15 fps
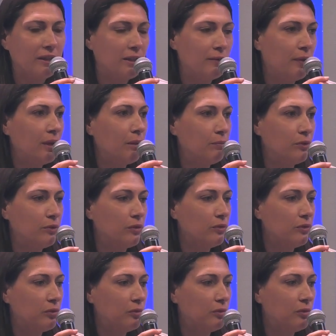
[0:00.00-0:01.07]
It's very
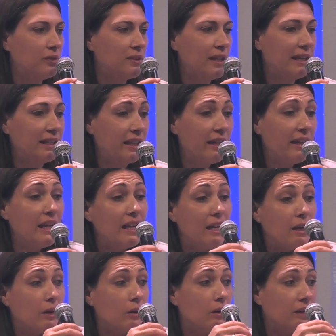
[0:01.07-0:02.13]
important to say it.
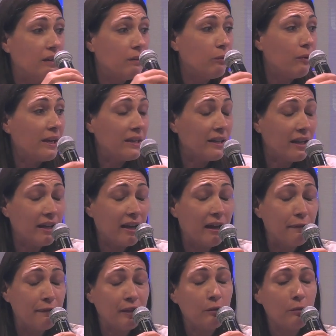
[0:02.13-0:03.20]
Well,
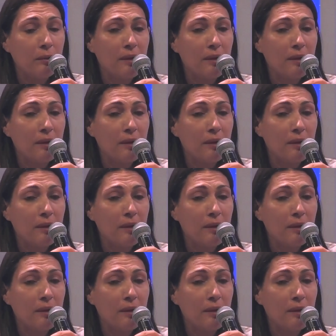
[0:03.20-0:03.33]
I think we were